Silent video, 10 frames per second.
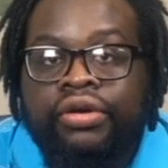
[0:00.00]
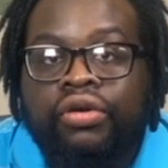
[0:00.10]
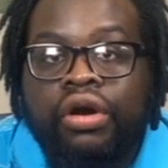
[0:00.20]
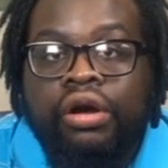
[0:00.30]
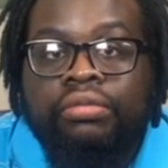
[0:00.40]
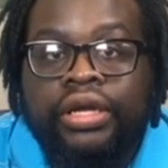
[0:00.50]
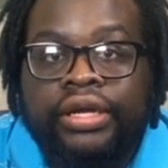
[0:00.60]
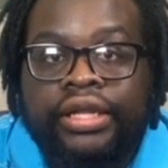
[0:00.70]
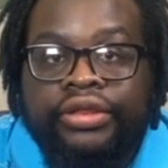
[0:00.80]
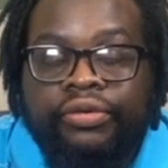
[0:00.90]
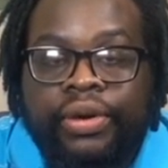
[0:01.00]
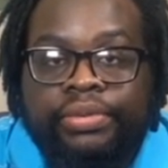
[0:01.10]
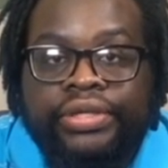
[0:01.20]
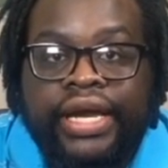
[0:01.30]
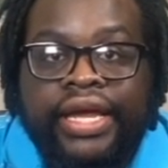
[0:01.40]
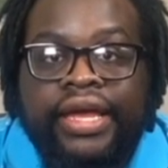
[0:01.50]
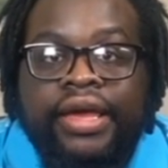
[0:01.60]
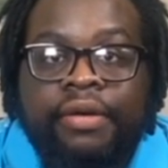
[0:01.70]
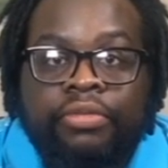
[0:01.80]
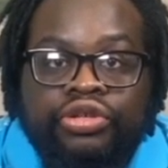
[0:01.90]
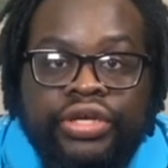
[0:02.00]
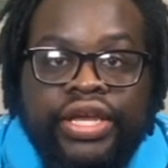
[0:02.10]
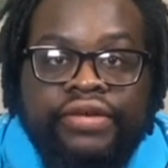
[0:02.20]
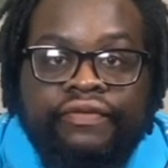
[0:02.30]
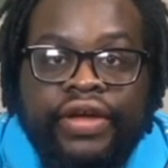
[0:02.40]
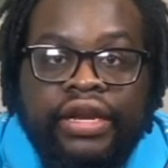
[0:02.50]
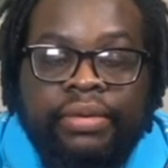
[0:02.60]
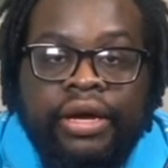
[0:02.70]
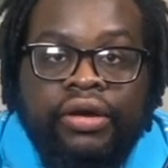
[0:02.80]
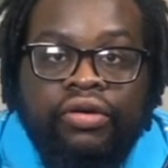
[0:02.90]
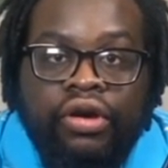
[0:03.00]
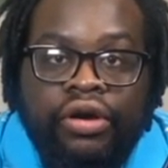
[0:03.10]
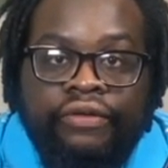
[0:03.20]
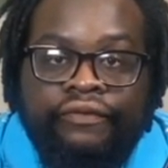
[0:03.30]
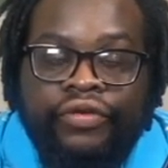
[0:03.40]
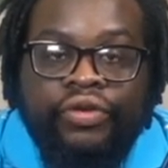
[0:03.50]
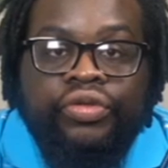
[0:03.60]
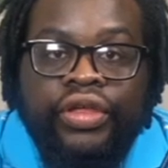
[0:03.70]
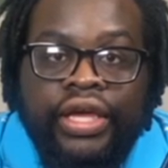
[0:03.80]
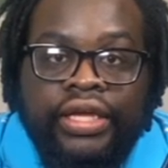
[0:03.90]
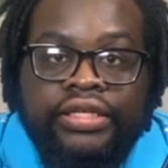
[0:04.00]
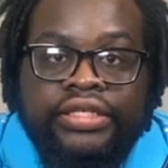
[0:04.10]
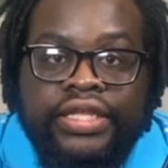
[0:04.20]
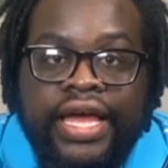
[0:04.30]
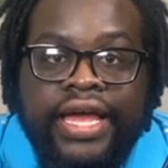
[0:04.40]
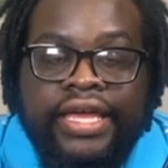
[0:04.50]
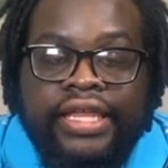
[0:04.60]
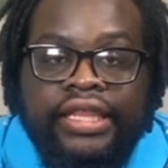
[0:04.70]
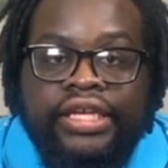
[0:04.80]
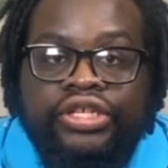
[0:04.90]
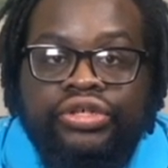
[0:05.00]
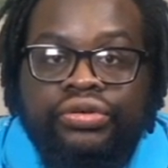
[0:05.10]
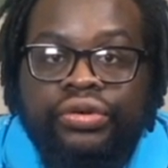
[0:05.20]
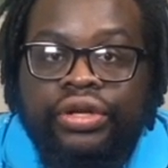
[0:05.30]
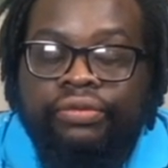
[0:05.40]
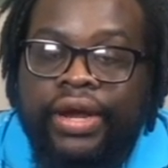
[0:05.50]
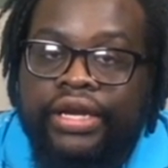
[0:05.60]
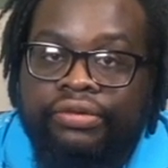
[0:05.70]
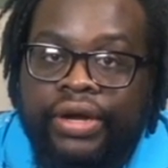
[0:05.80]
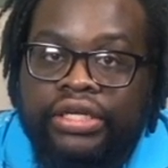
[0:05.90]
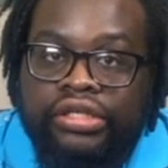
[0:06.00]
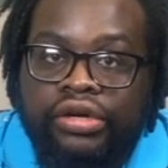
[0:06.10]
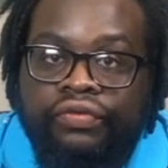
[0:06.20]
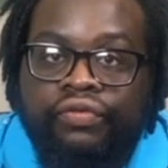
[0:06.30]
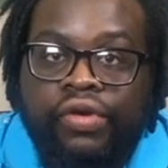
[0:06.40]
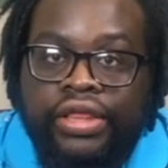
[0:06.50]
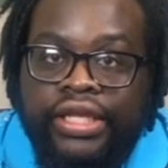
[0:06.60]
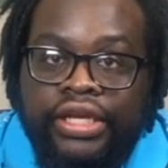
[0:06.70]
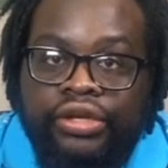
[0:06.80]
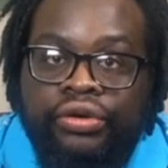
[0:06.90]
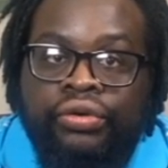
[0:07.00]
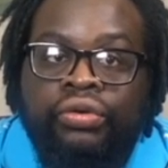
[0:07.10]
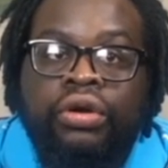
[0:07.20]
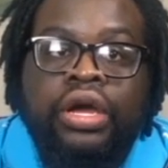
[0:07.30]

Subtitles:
looking at their website, but you can find about a few things that can lead you in the right direction of what they do,